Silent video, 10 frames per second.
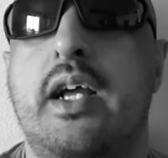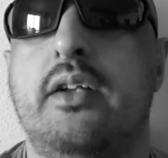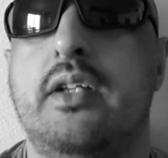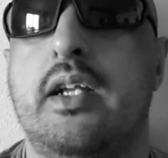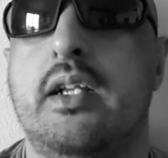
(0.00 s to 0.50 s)

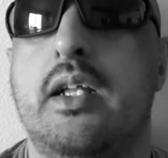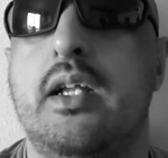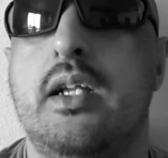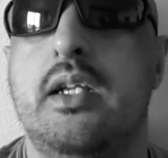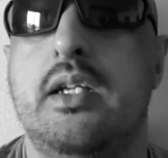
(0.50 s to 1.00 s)
out that
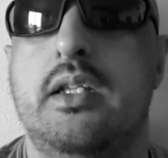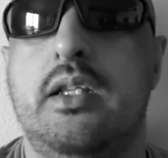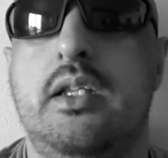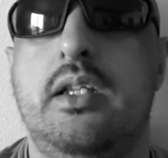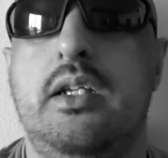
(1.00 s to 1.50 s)

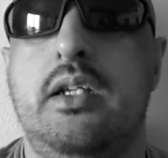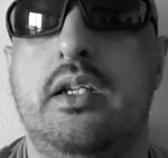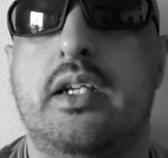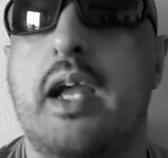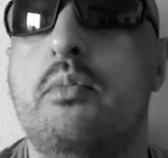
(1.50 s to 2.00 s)
the
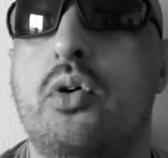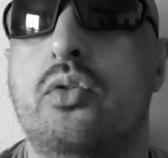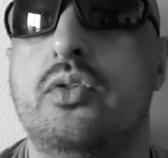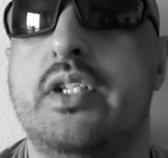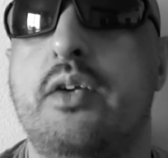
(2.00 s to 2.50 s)

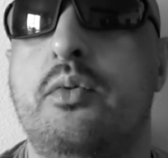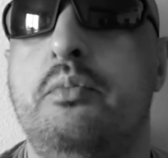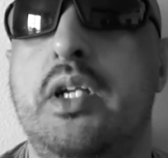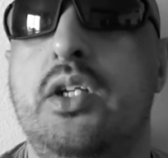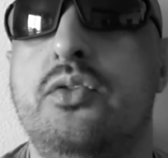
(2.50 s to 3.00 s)
chemicals that were
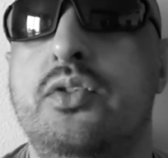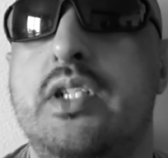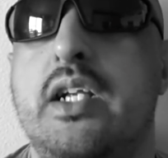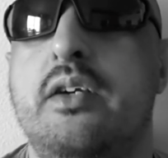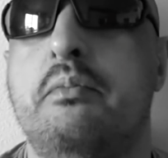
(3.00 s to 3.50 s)
being used
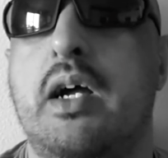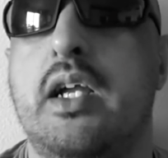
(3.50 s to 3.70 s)
there